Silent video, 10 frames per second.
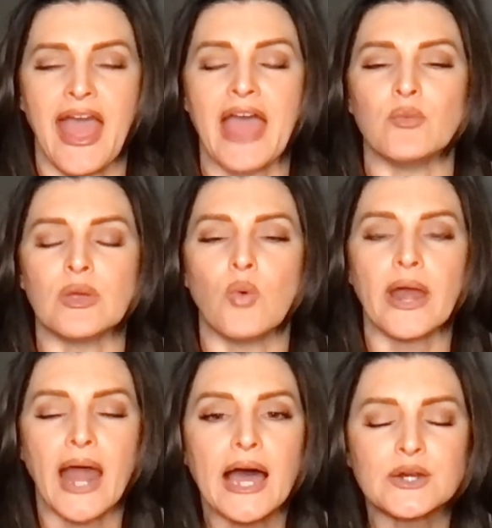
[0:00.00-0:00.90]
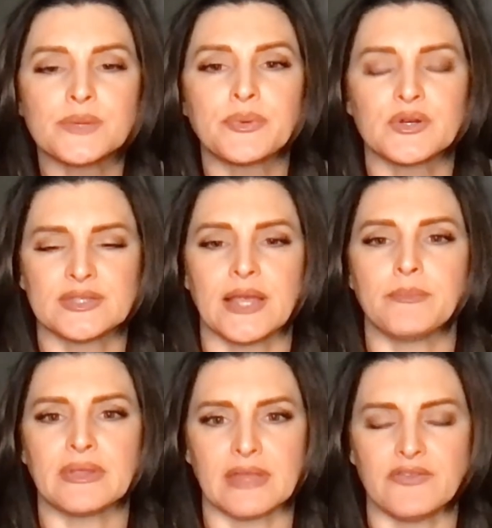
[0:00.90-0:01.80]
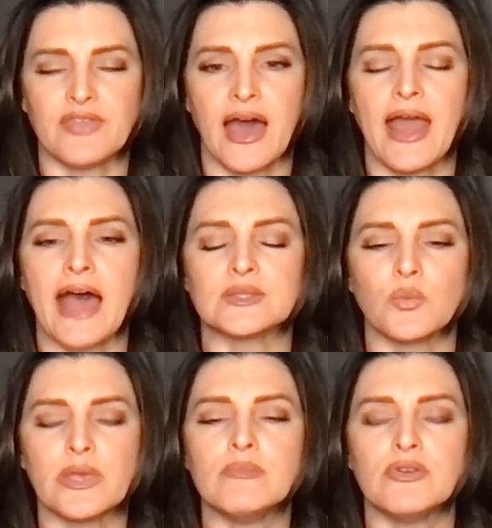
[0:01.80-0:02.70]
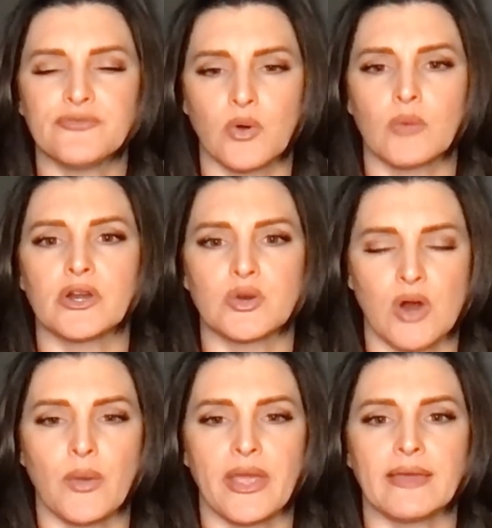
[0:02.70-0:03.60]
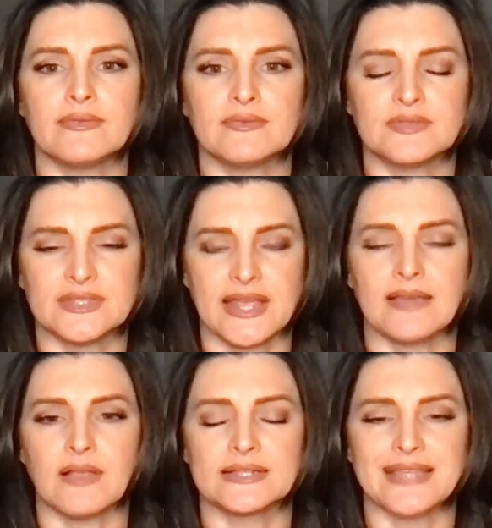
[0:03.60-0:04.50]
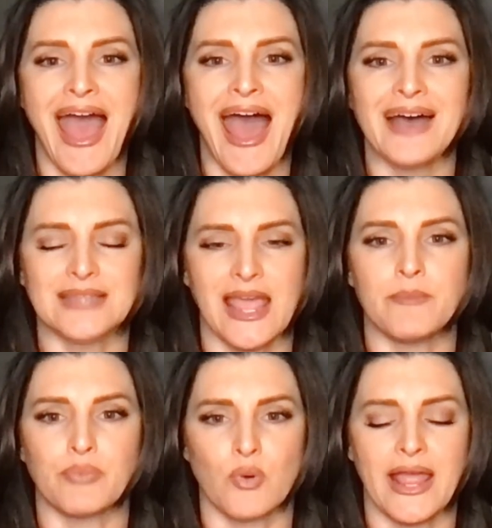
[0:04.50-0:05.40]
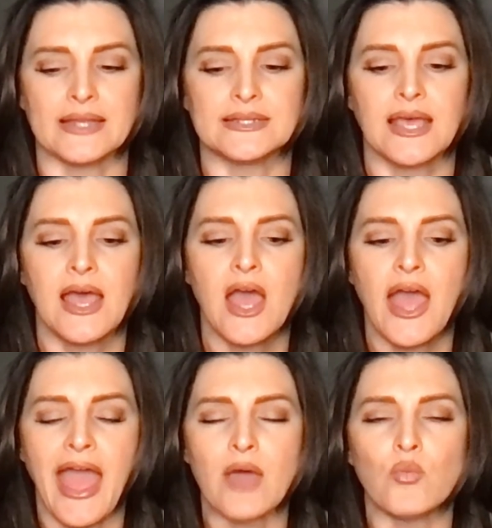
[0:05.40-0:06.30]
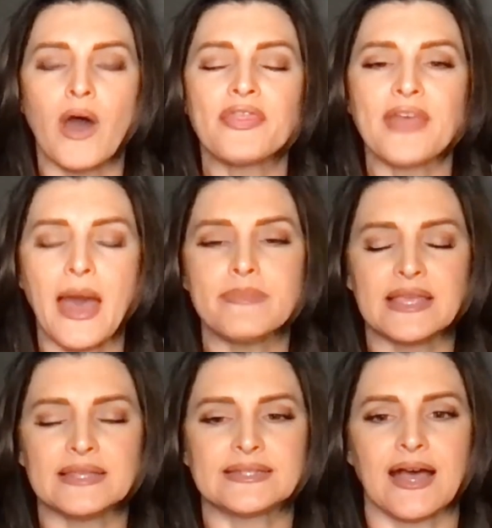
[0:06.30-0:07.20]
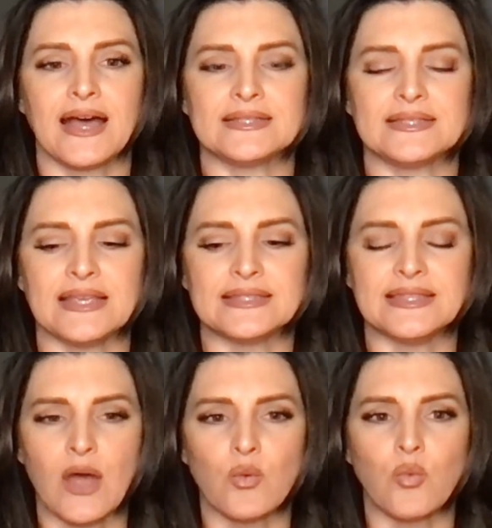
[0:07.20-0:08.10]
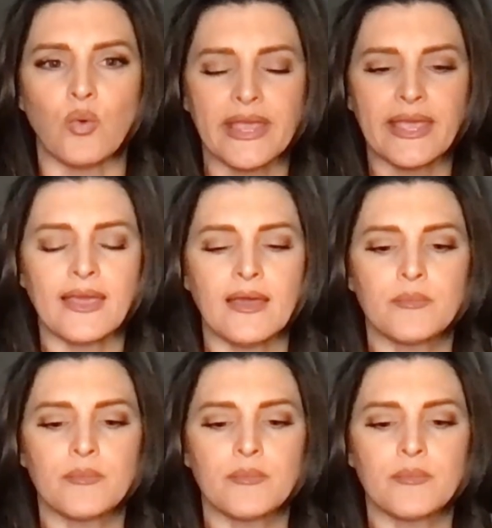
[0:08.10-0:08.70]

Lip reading: And we 100% believe that as we move forward growing StayLuxe as a brand. And what that means to us is that we